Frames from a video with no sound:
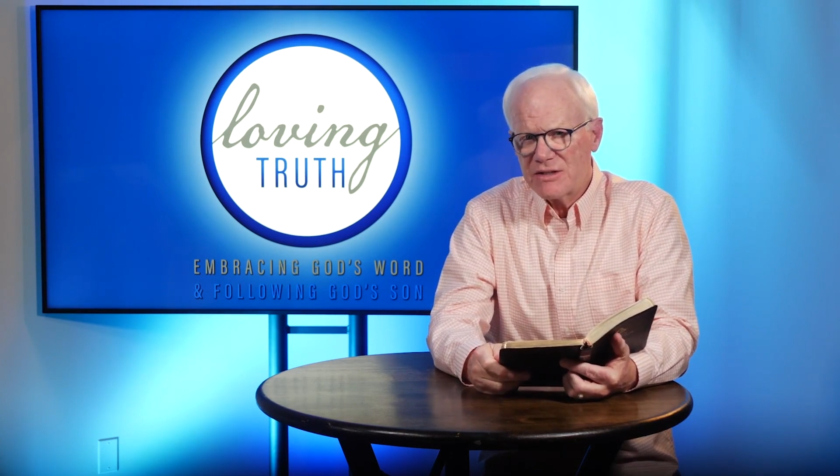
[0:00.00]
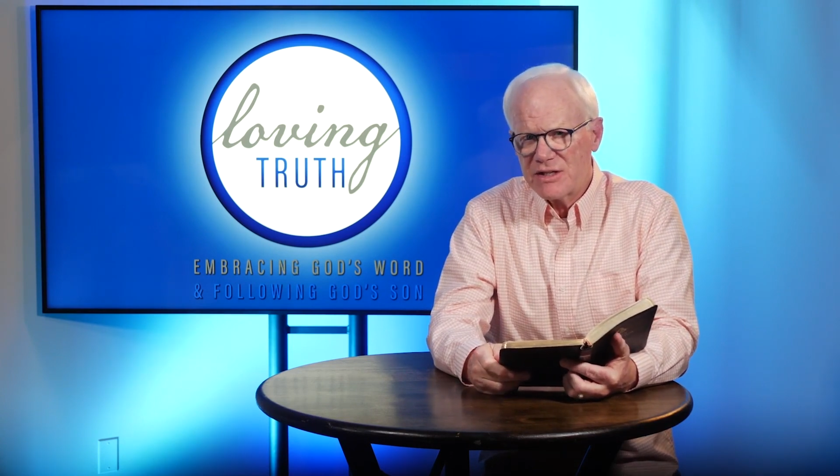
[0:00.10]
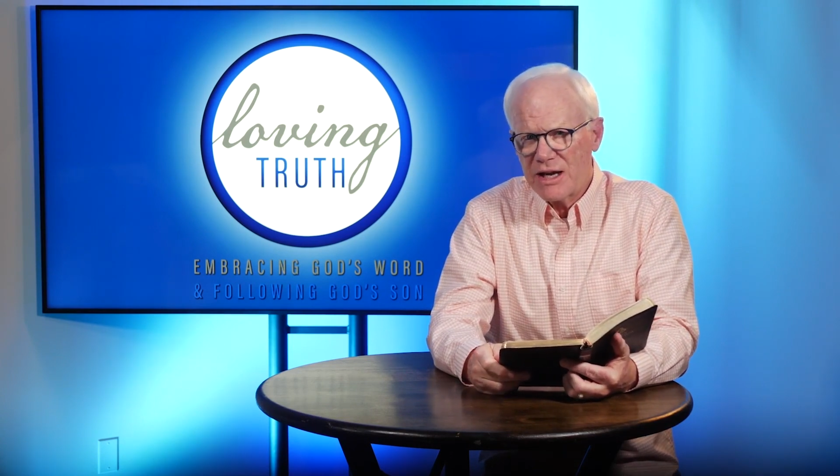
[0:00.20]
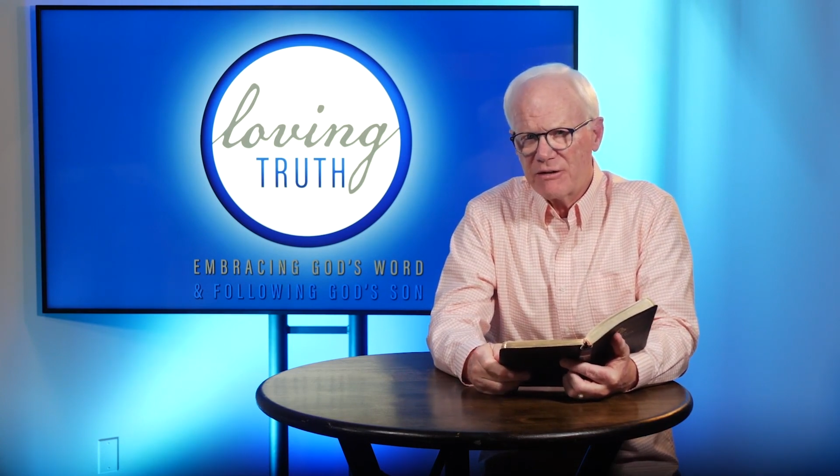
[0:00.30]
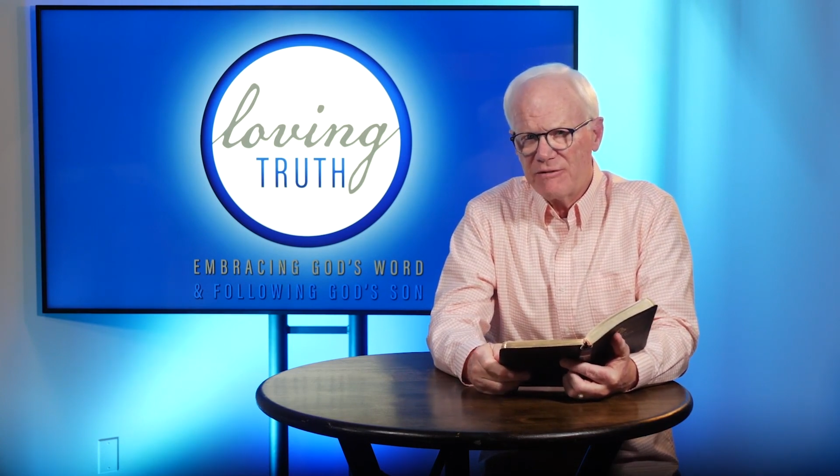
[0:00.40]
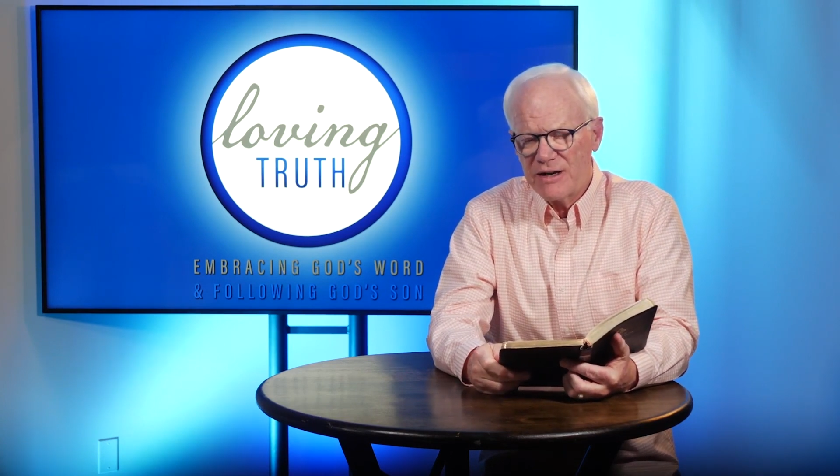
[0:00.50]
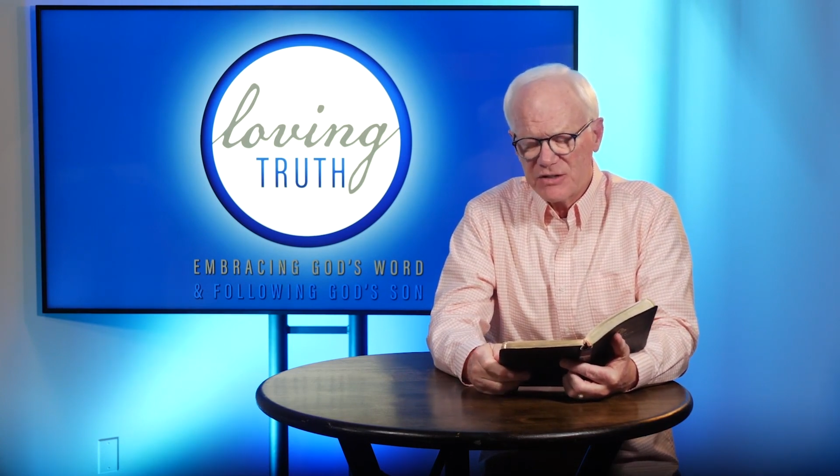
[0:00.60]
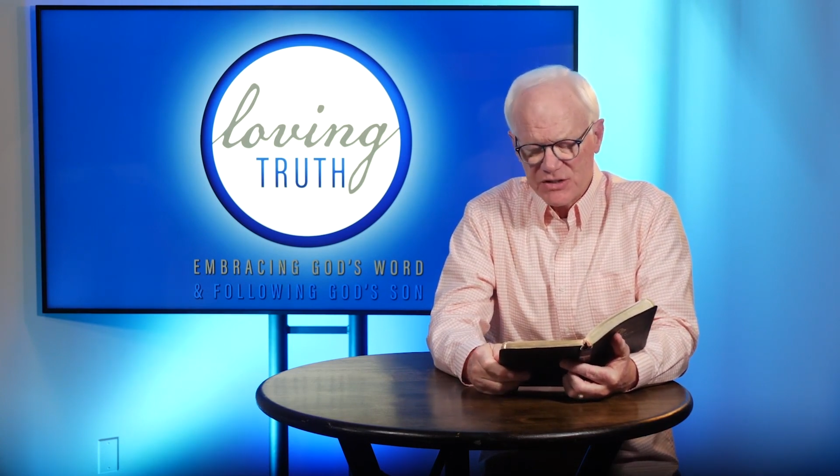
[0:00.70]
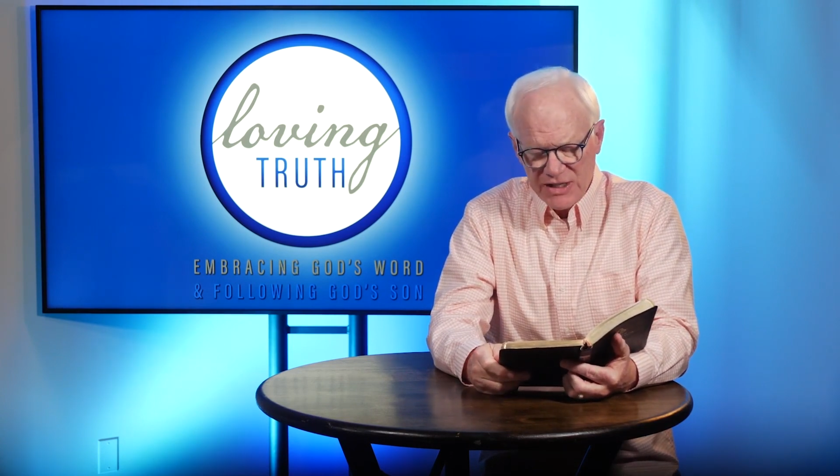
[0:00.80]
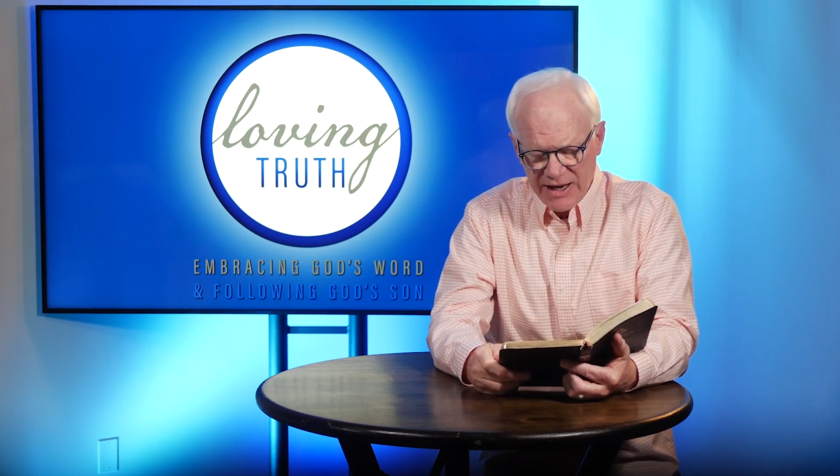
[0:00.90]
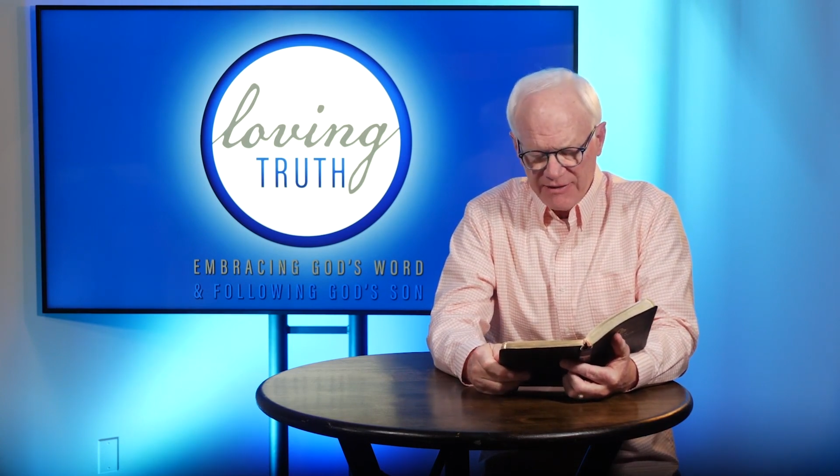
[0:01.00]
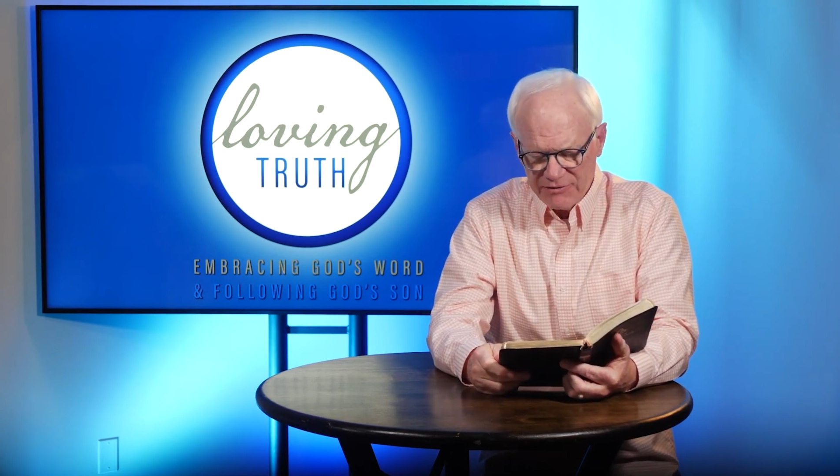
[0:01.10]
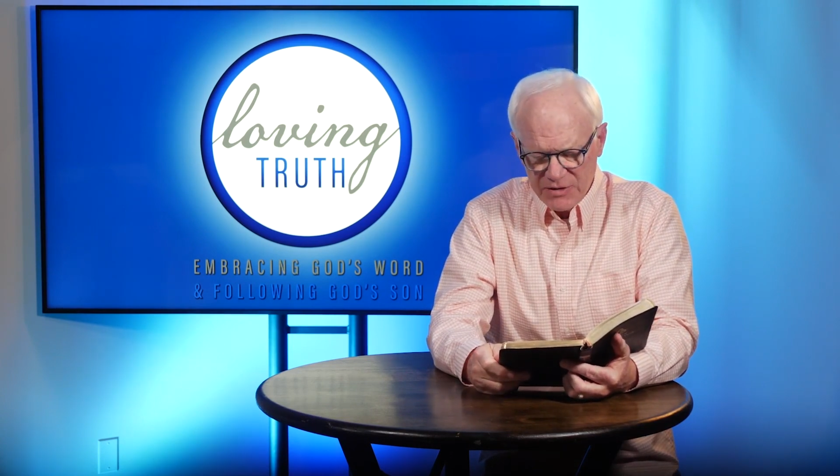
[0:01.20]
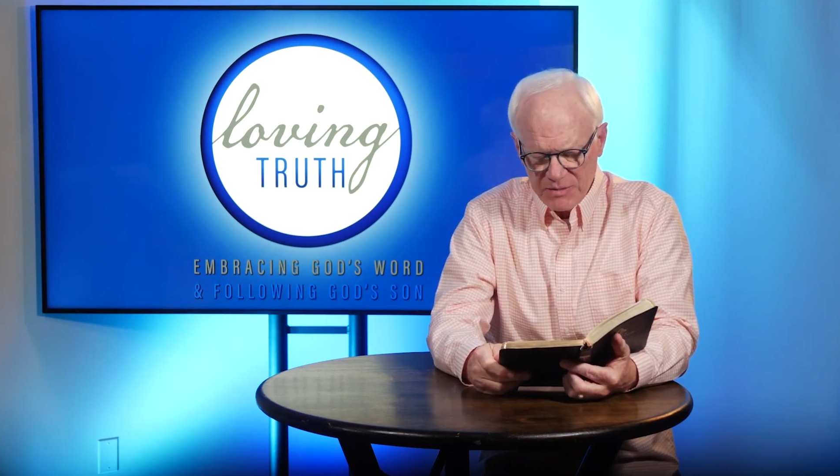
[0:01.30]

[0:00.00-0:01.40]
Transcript: sacrifices have to